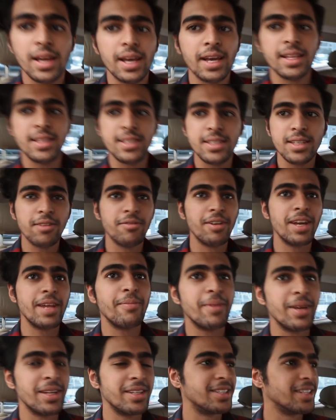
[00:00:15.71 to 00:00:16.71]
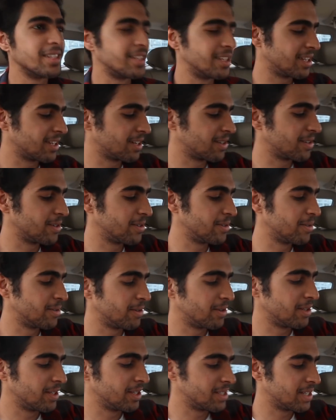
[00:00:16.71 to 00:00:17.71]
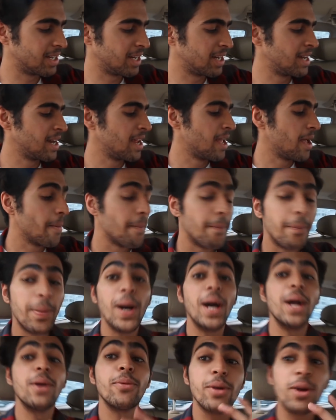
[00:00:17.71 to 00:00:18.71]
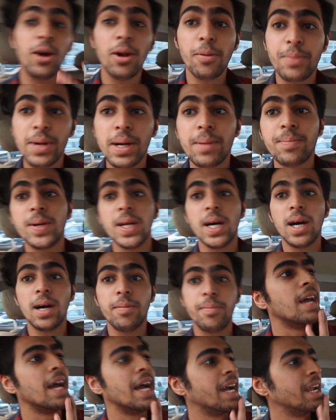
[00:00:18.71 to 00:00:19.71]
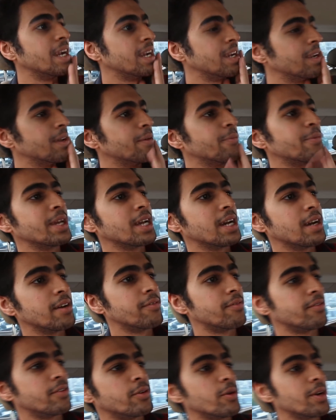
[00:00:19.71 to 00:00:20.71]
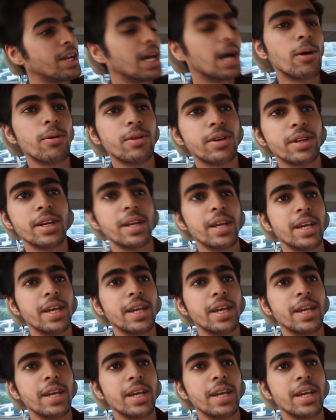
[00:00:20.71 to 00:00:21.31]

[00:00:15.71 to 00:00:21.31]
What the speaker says: It's a very mainstream thing to do, is right. But we're all prepped up, and we have no doubt